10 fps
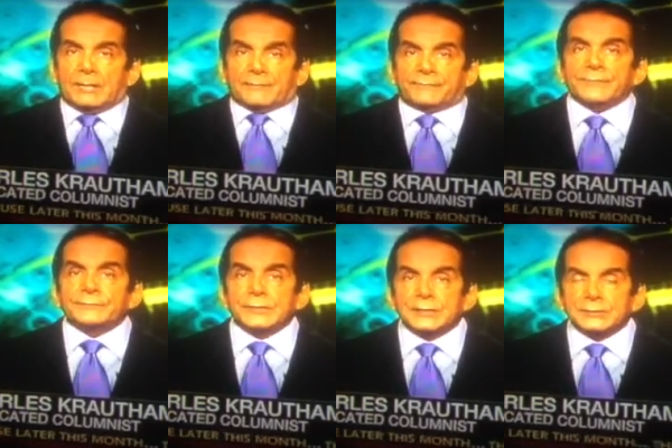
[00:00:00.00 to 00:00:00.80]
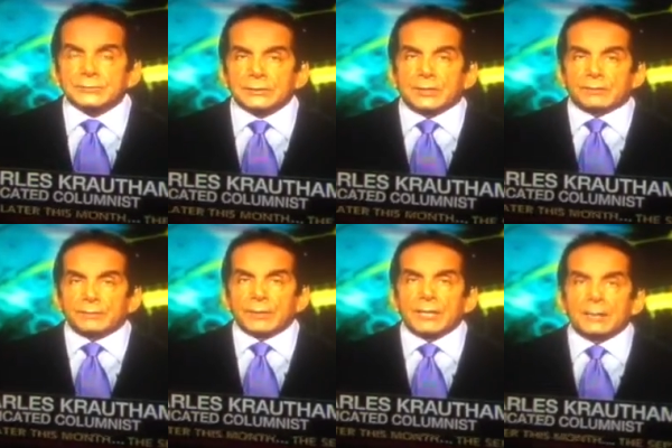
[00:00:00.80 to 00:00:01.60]
50 years ago, if
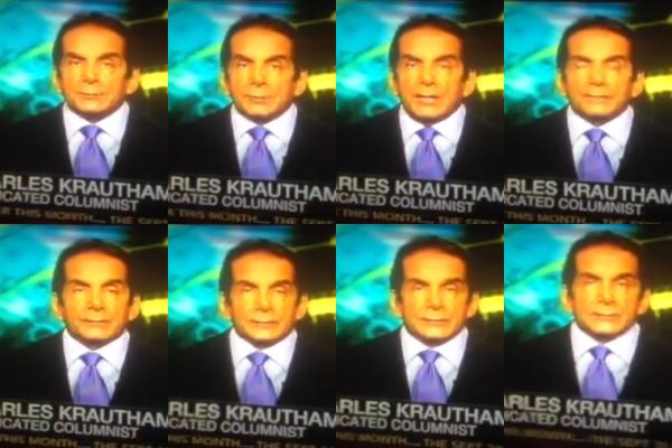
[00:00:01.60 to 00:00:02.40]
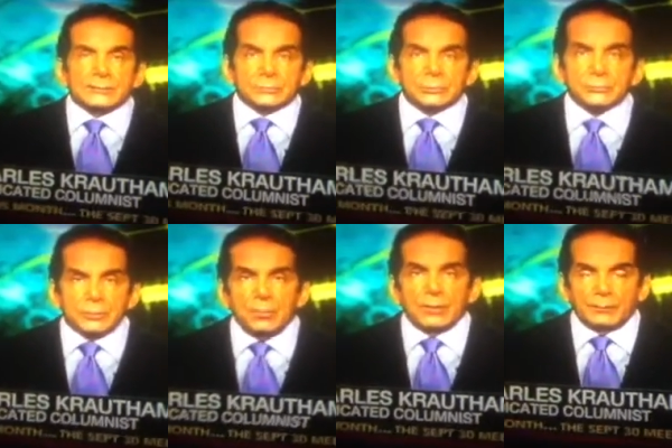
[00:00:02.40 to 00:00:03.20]
the cops arrived on the scene and you
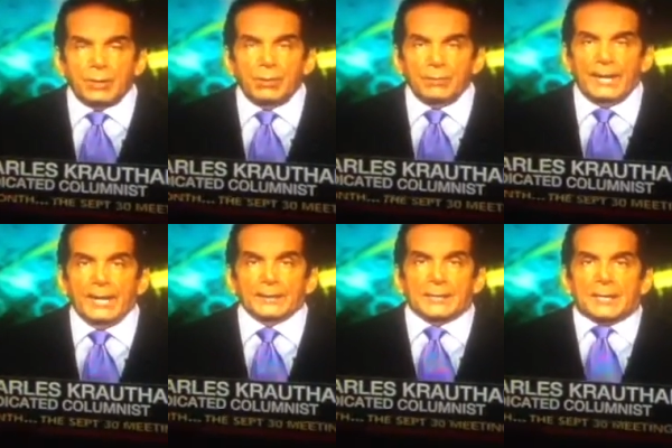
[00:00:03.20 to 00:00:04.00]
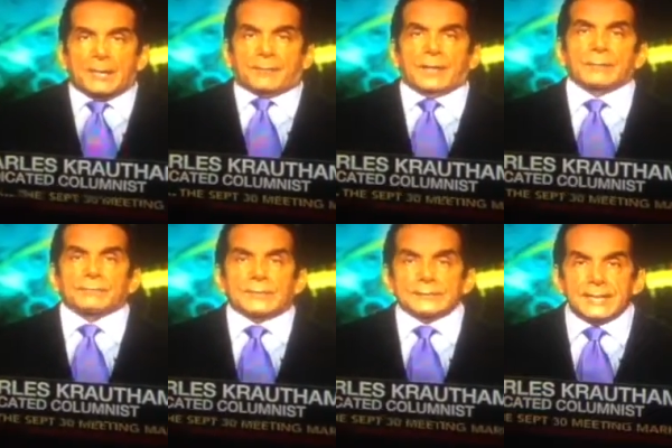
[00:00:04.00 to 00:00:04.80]
told them all that, they would
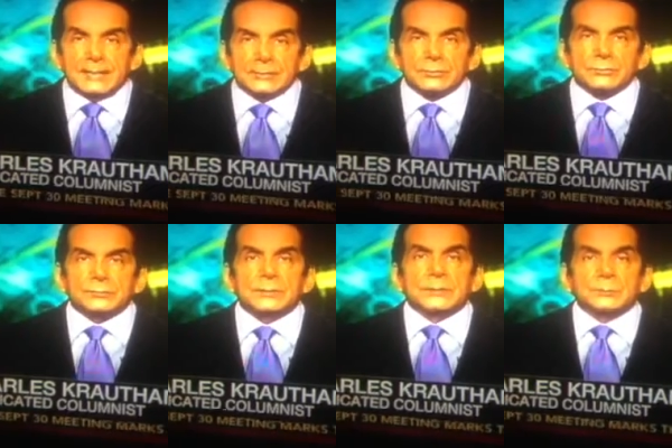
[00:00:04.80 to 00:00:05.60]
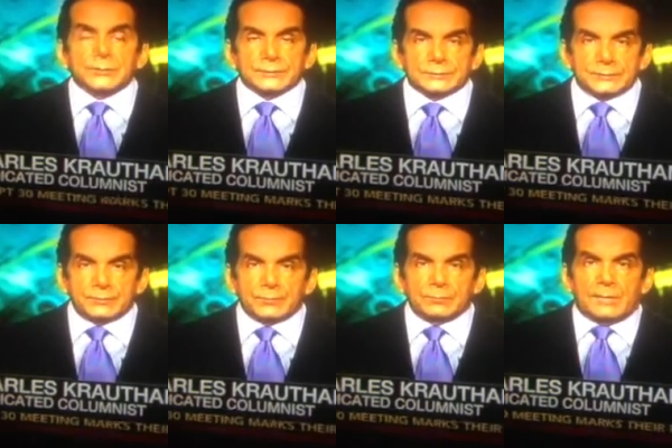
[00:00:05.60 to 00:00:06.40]
have taken you to the emergency
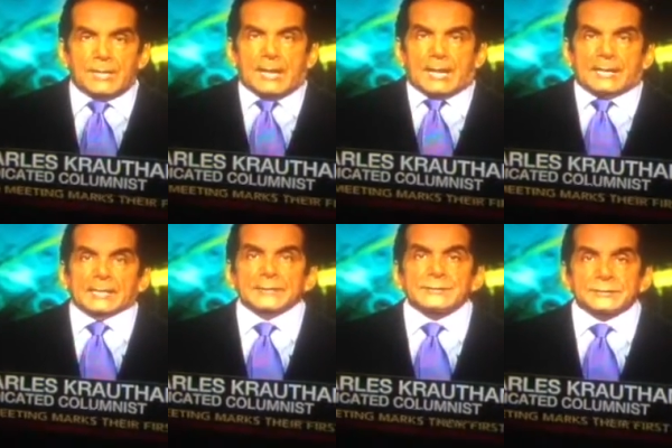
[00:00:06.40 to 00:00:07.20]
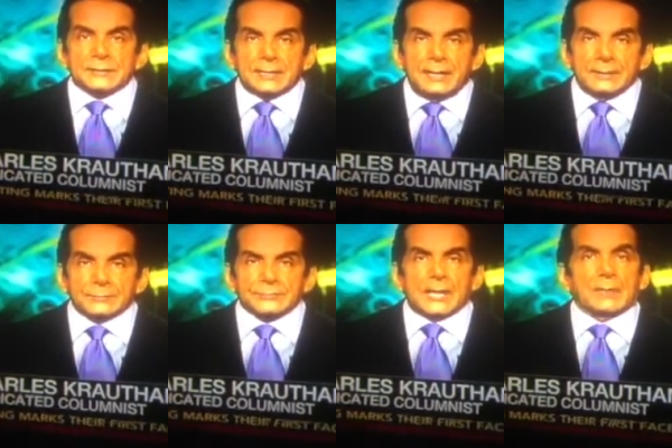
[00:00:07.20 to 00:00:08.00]
room. And as a
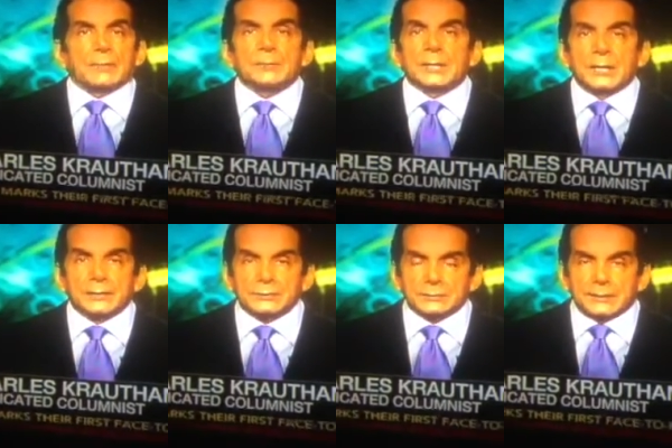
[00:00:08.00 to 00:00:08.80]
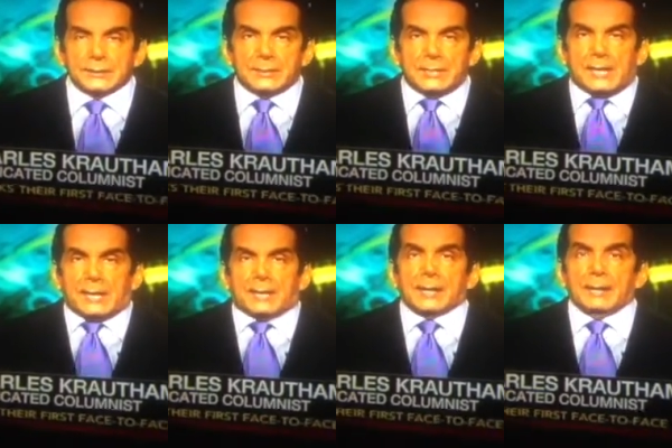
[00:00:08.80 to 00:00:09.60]
psychiatrist, I would have been on duty,
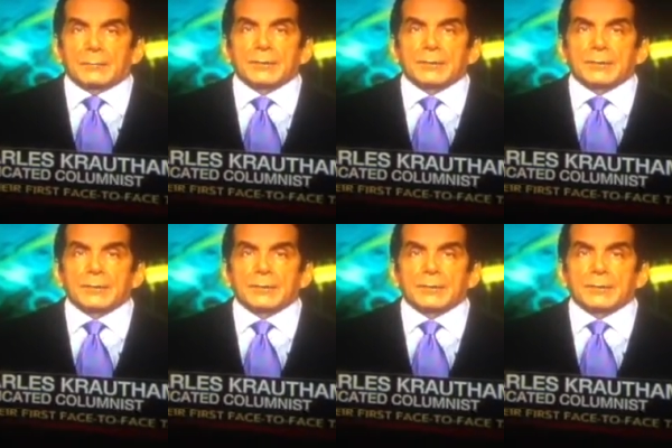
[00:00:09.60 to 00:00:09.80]
and I would